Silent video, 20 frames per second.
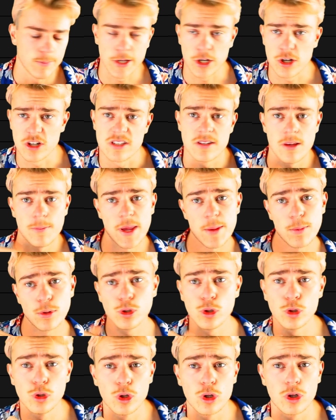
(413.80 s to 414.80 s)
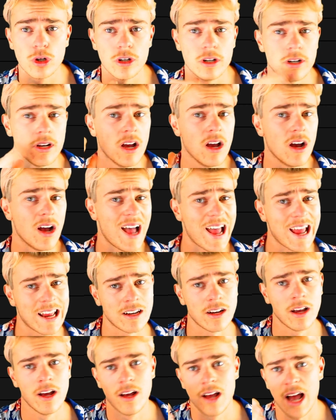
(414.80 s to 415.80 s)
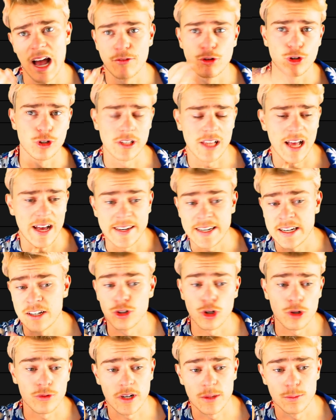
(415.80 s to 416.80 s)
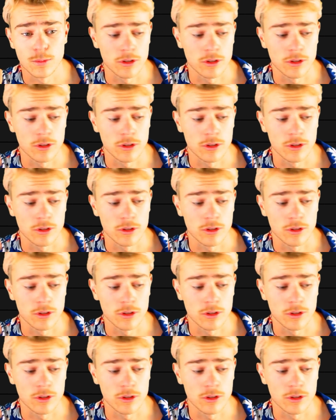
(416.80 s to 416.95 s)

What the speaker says: because people who look good and have good lighting don't read